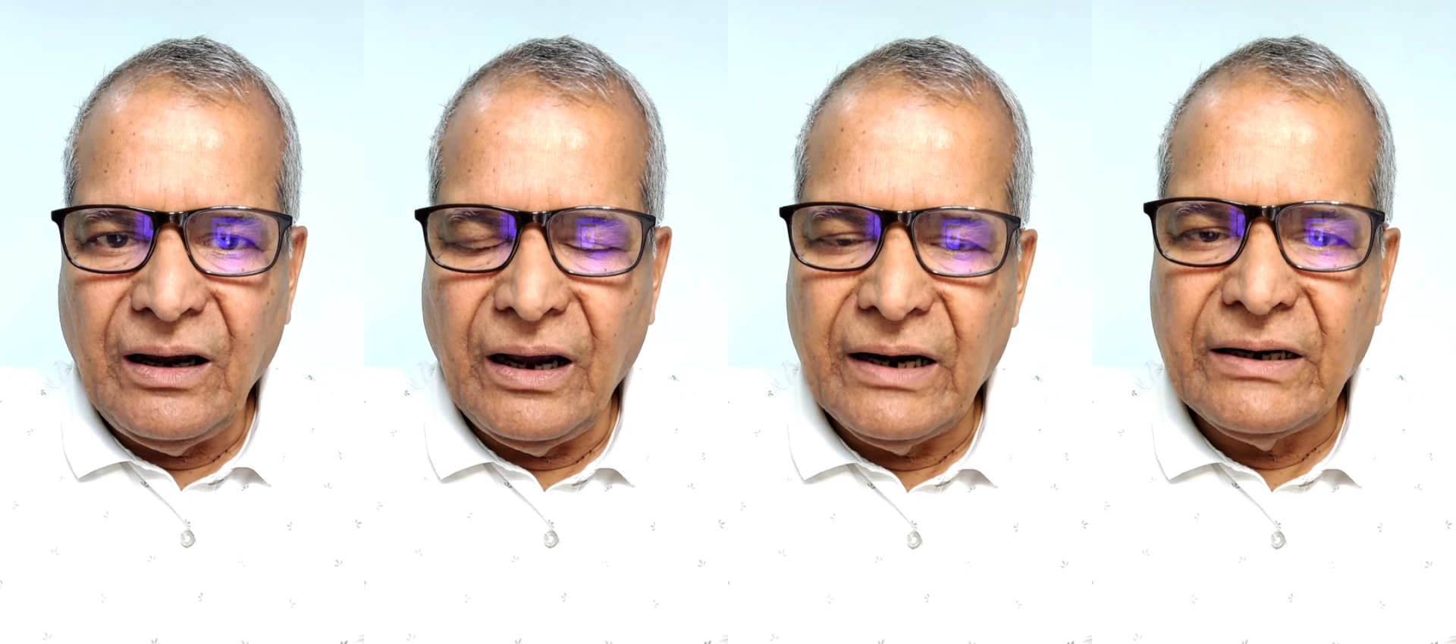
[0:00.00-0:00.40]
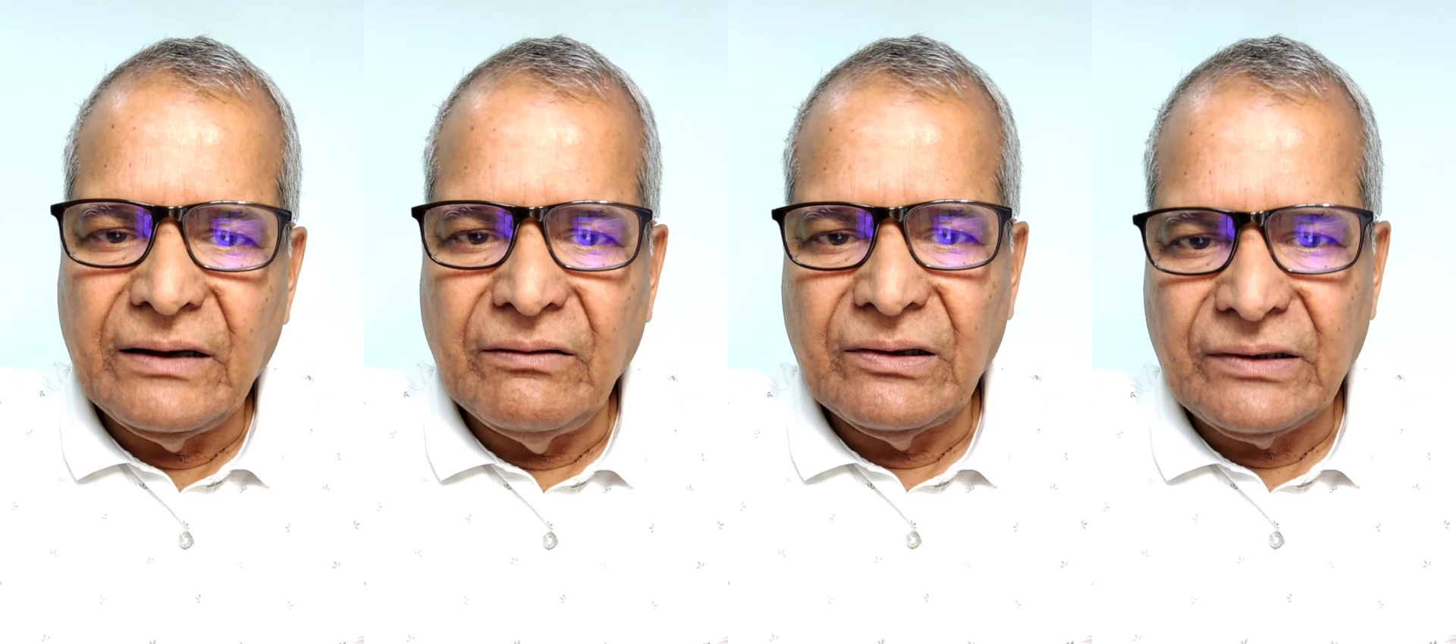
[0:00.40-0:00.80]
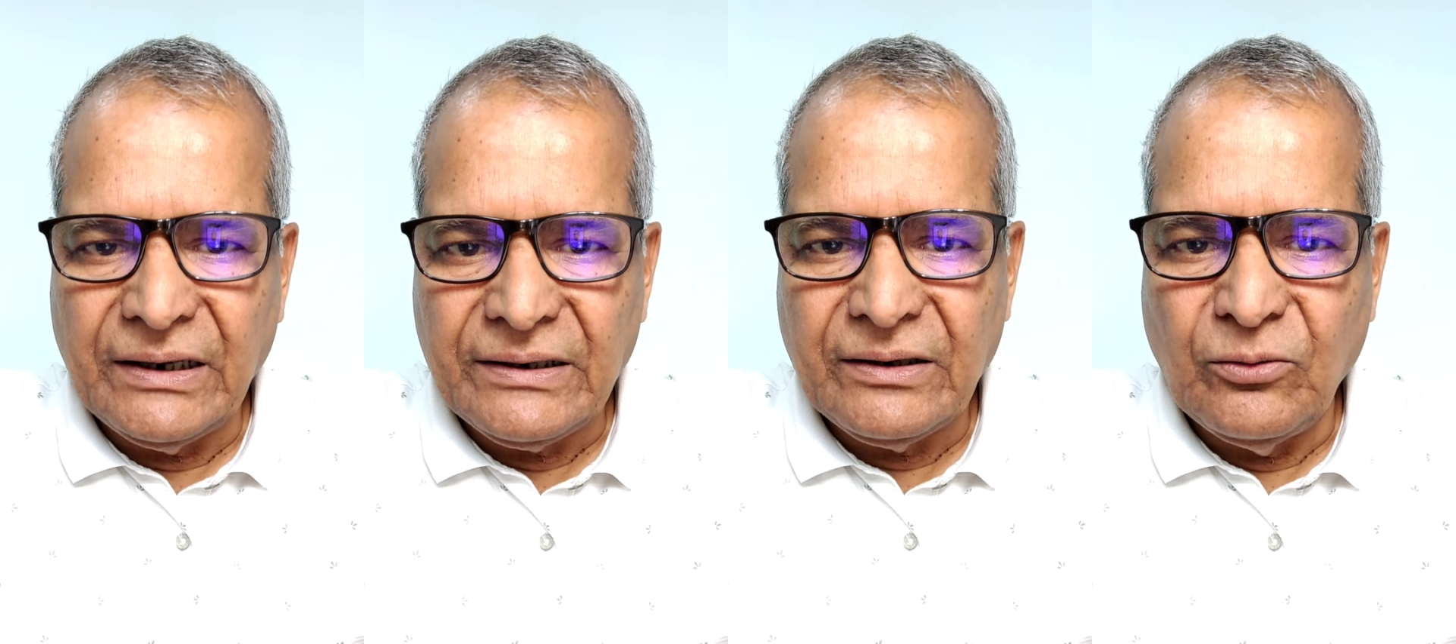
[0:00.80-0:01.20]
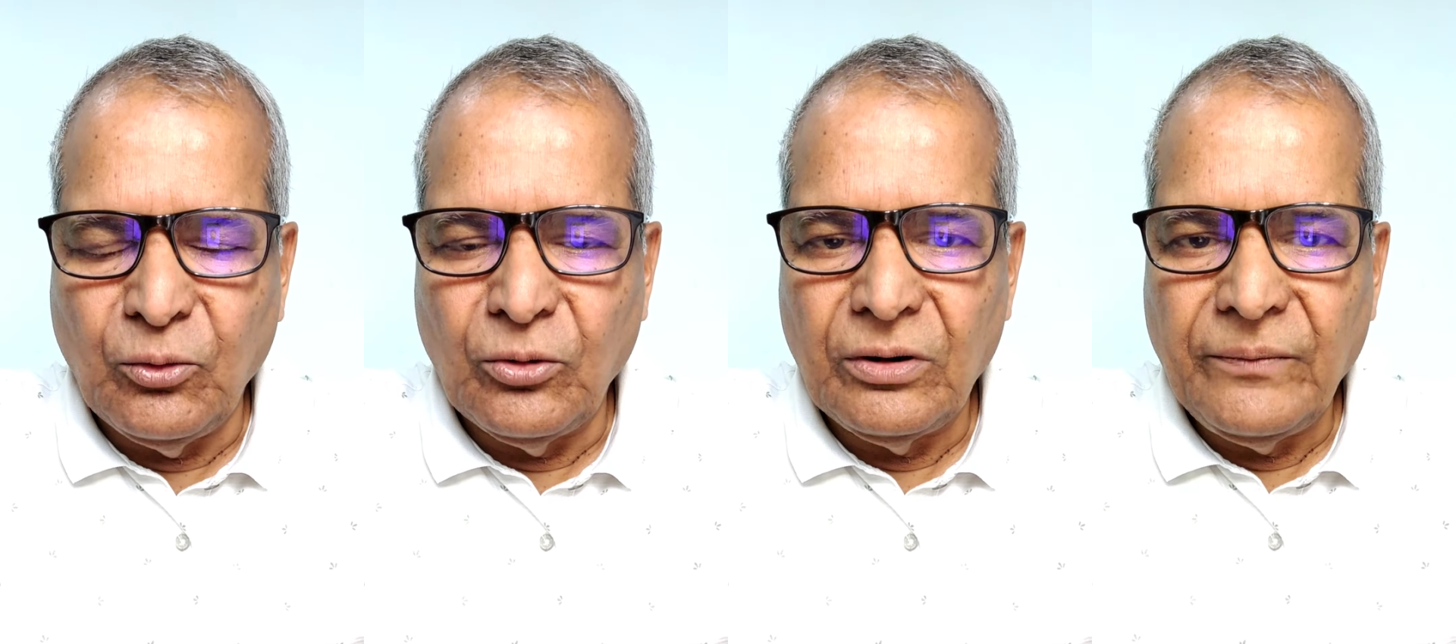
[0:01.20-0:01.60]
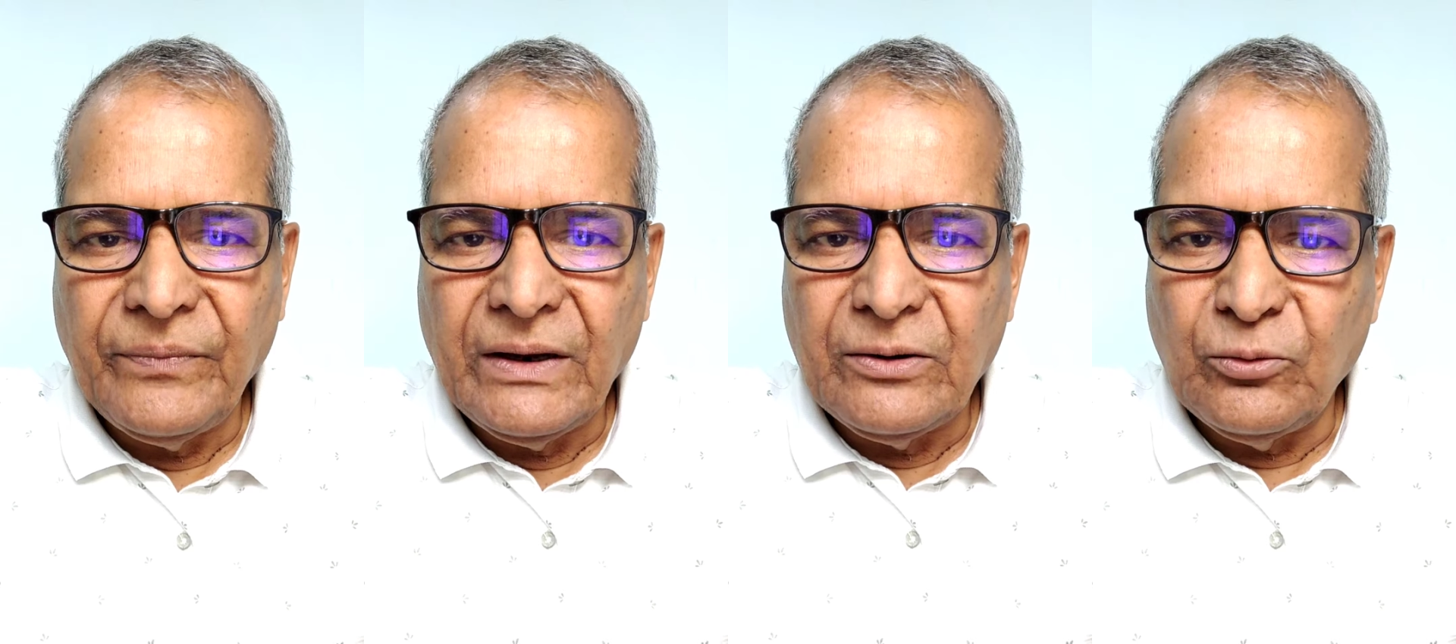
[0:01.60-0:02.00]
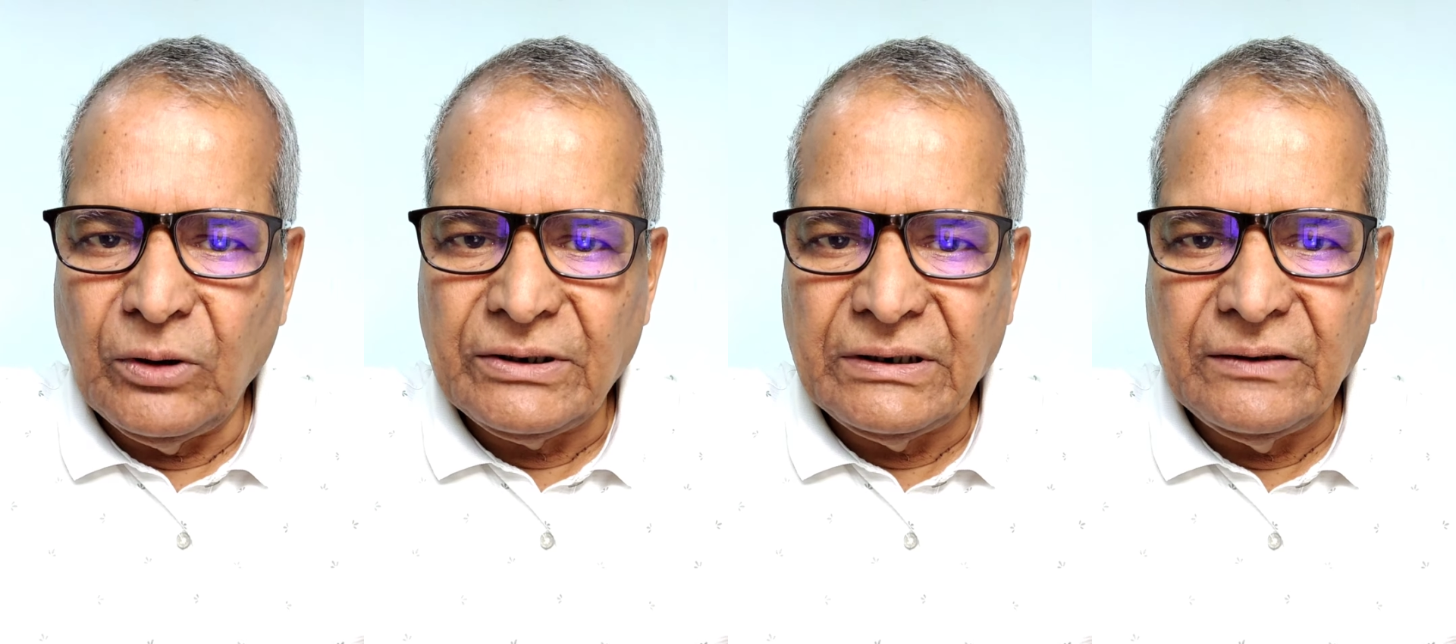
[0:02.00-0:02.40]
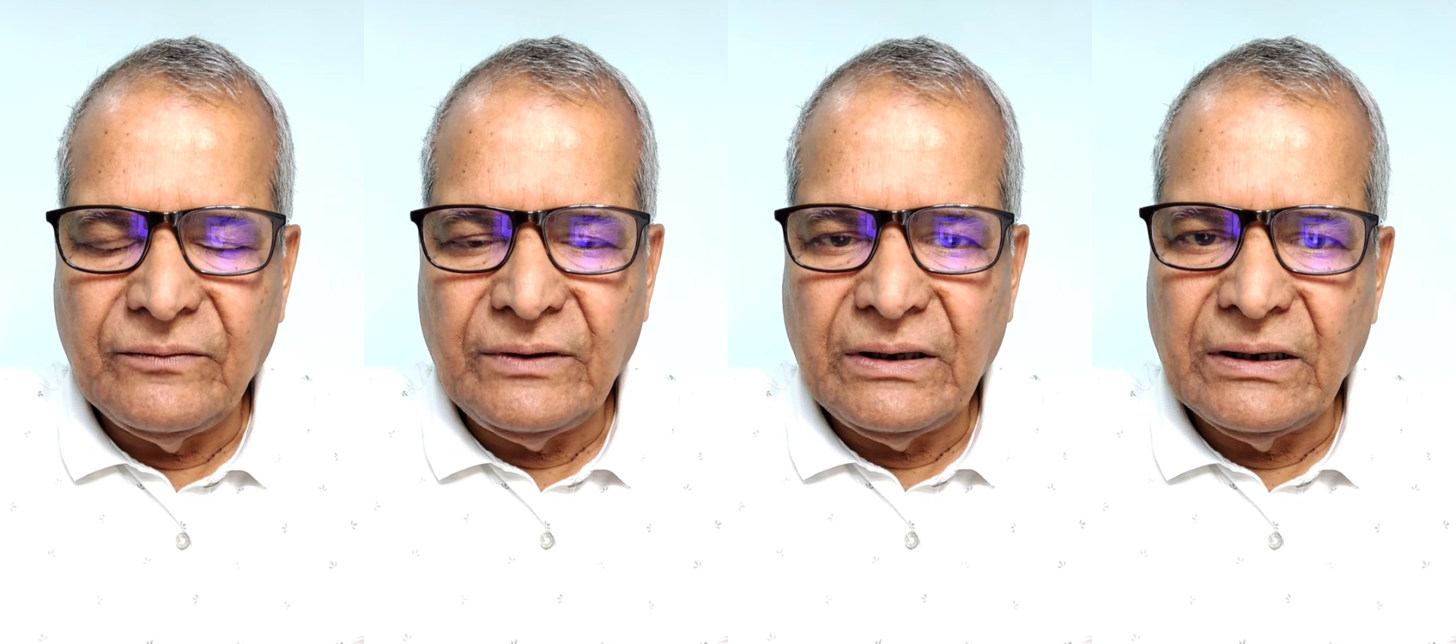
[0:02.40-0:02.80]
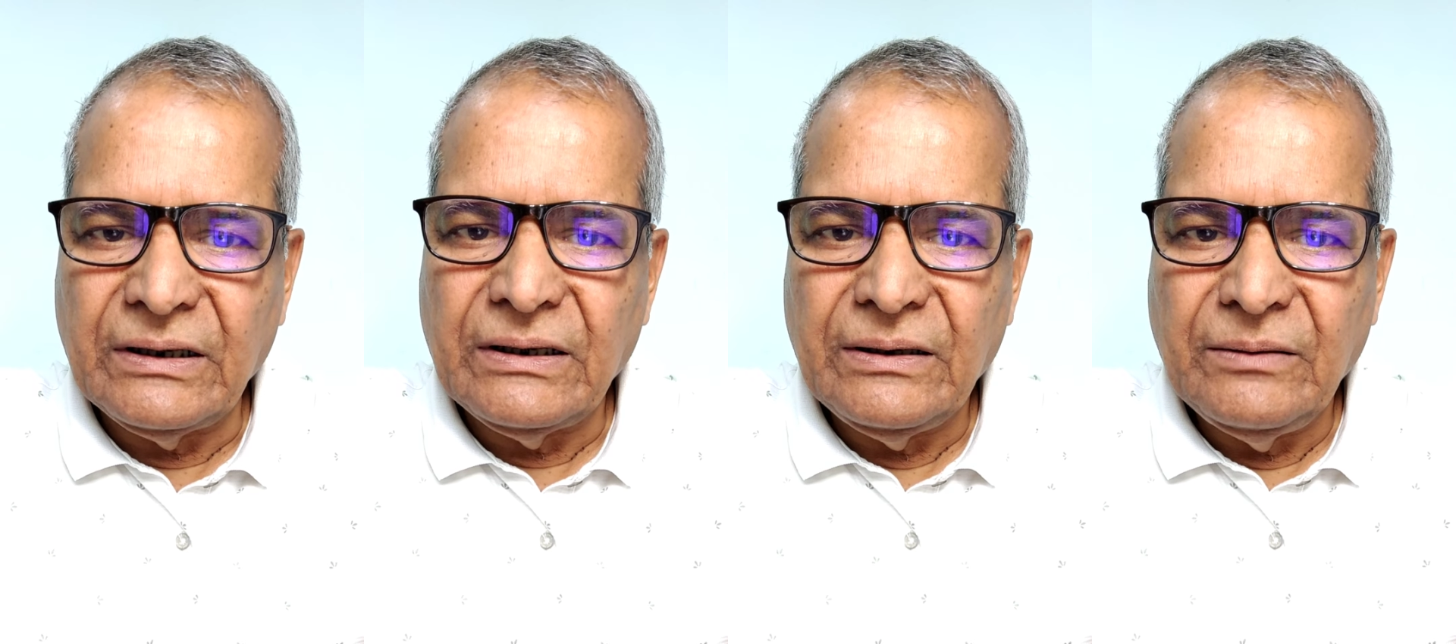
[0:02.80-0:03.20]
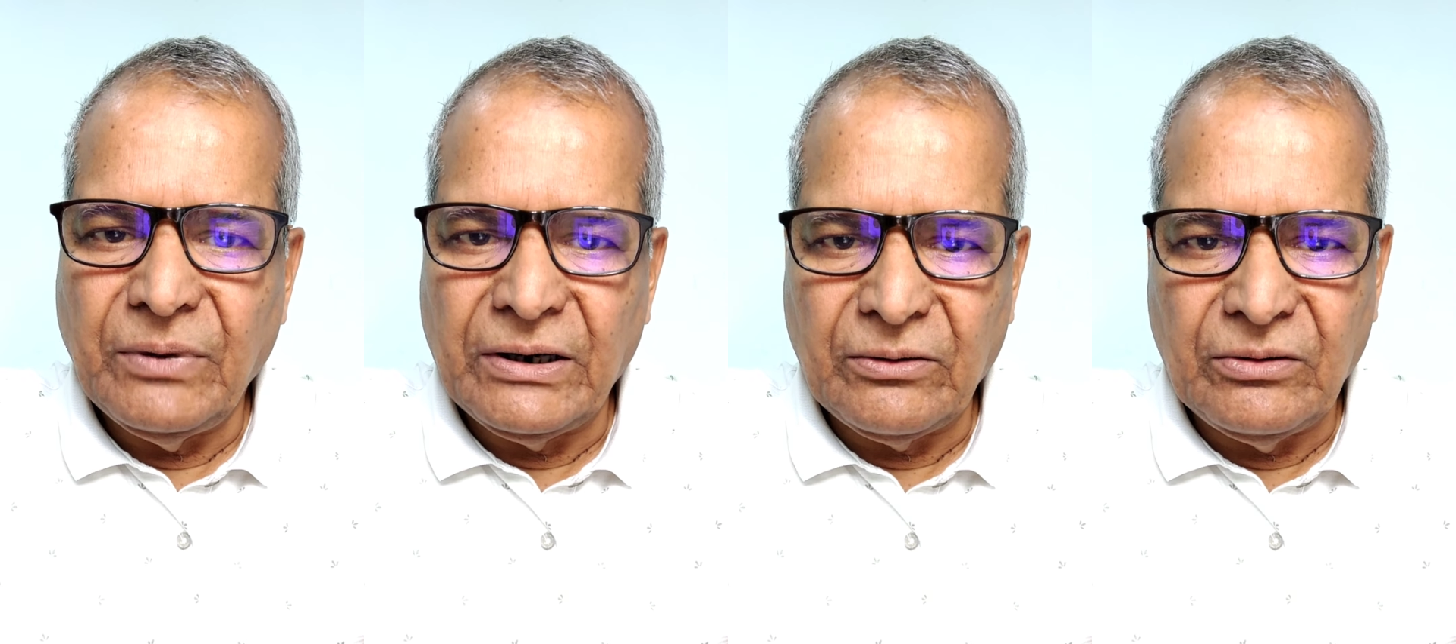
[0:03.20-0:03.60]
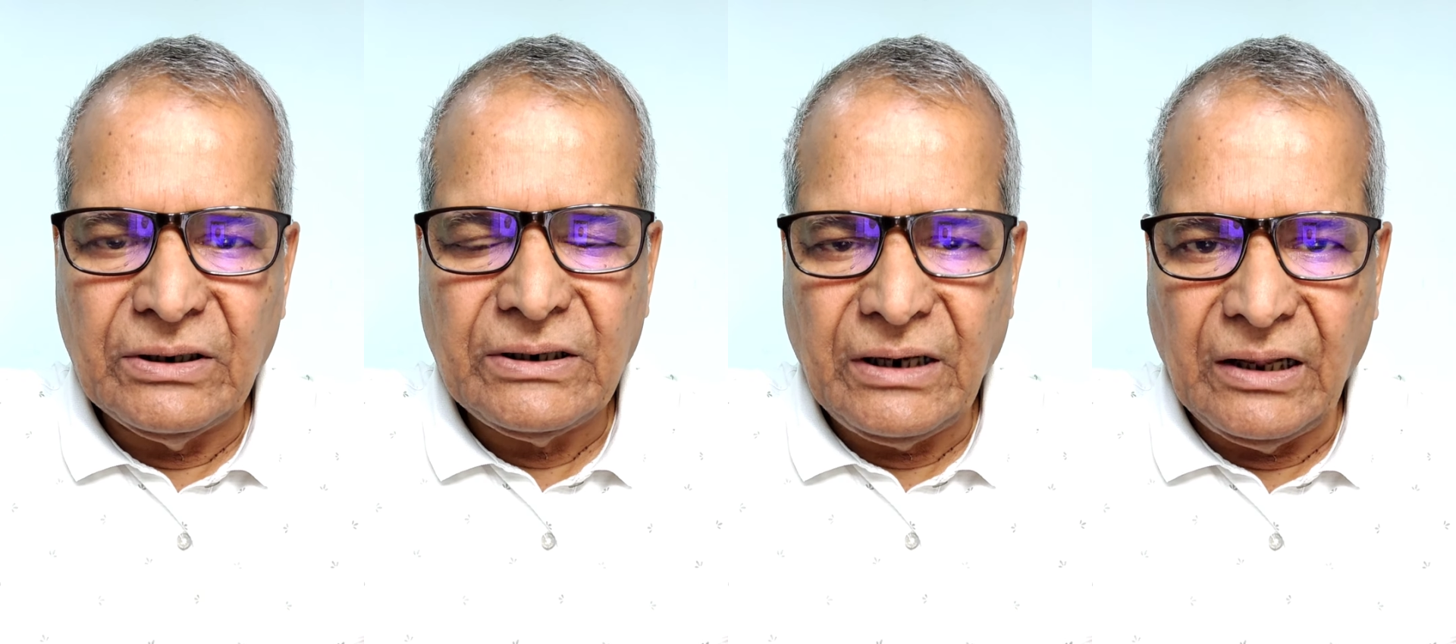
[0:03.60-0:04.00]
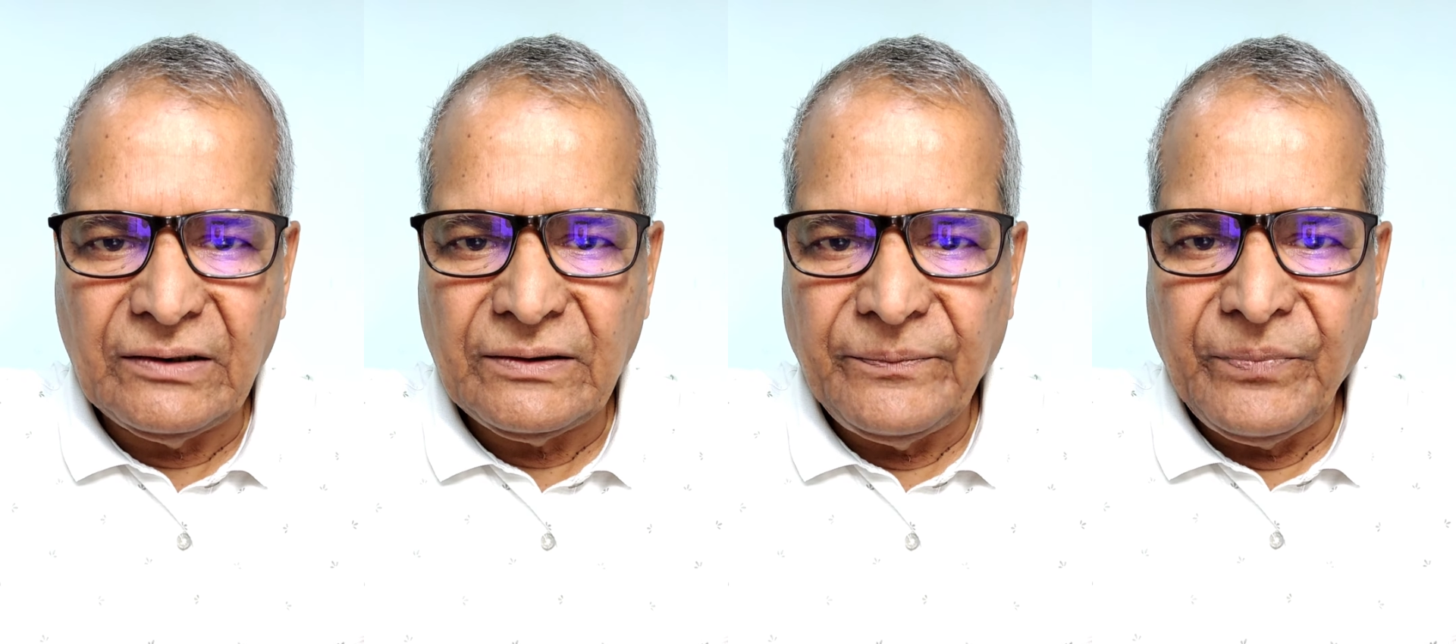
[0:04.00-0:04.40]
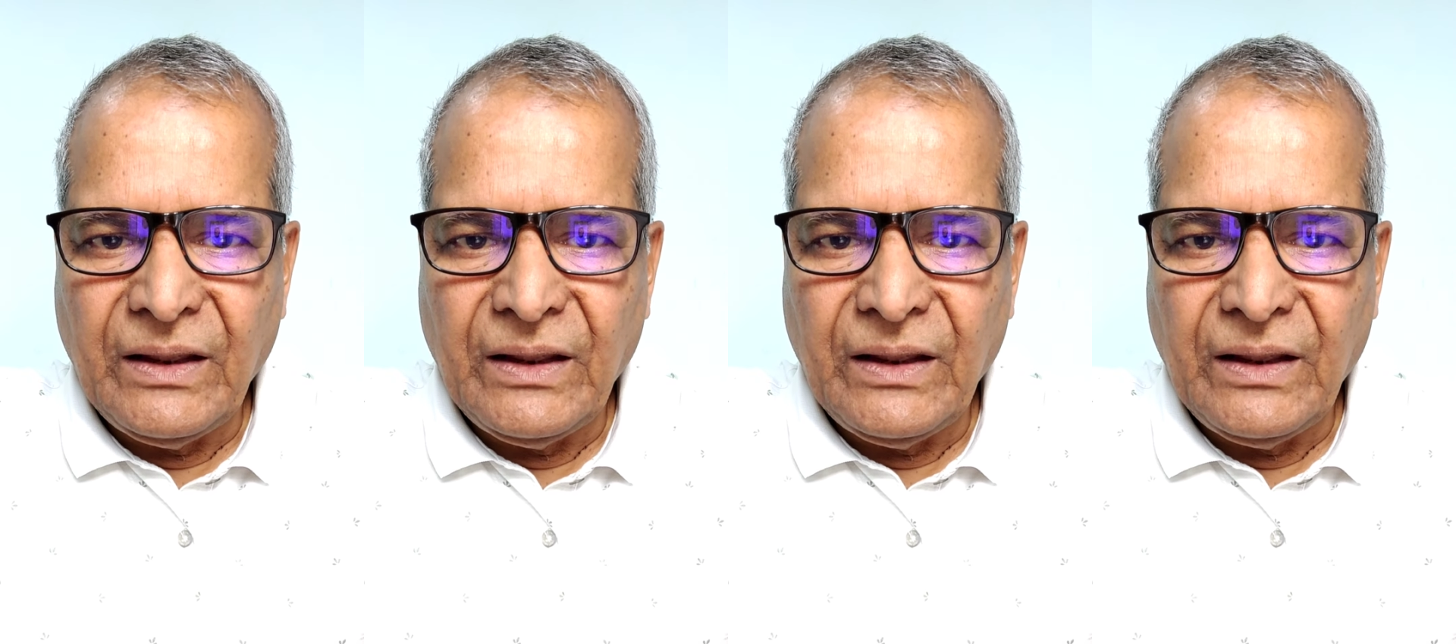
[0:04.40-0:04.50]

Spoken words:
and he will set a goal to achieve a particular task.